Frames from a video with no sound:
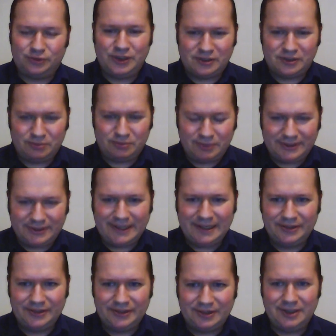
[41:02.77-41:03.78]
of Swedish
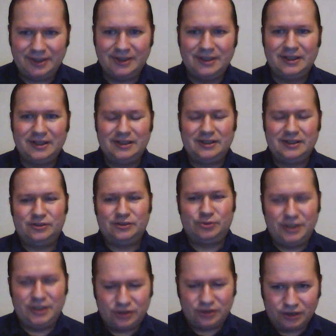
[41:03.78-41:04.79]
mentality,
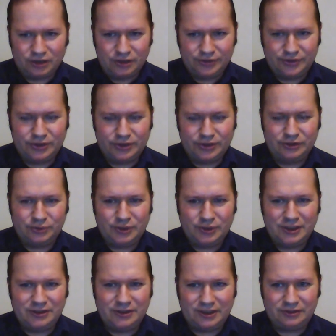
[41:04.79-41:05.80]
Swedish culture,
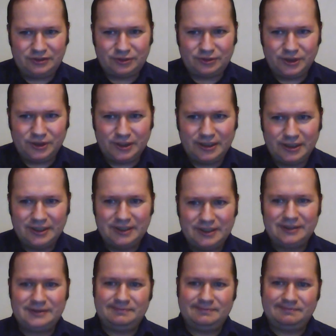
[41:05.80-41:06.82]
Swedish
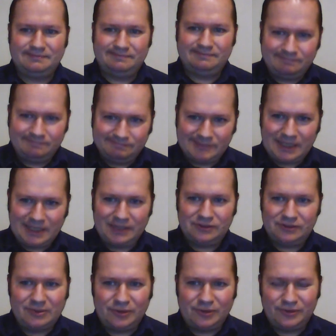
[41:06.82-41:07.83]
history,
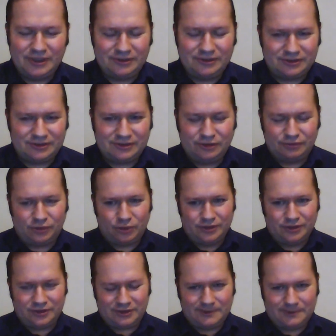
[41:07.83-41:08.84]
and some of these,
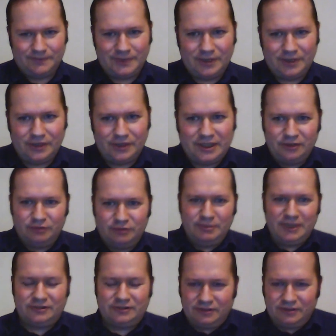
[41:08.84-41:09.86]
of course, they are
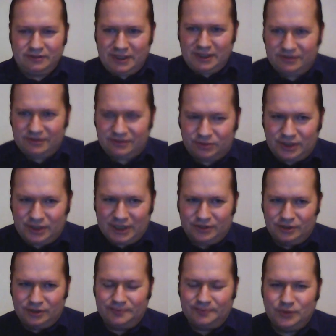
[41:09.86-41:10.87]
kind of mixed
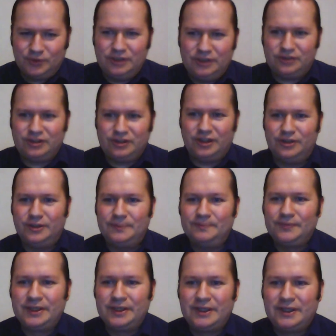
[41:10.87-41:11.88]
together with each
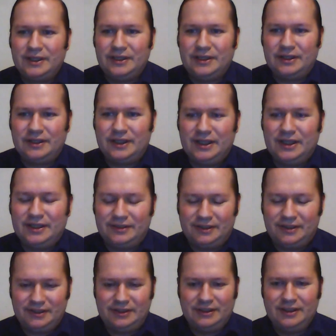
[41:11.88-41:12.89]
other.
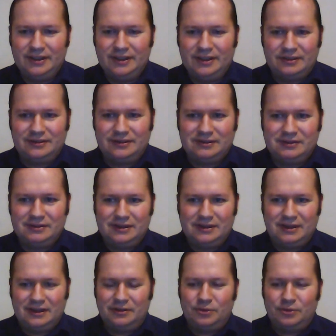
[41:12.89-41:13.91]
And
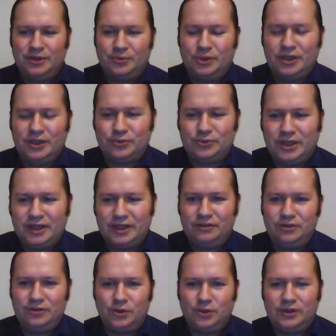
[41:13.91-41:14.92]
what I'm
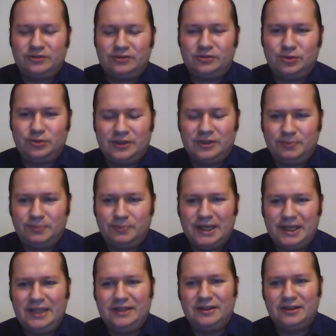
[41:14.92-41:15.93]
trying to do is to
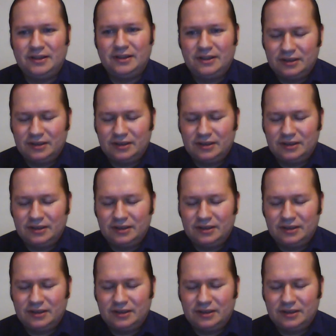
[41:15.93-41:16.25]
explain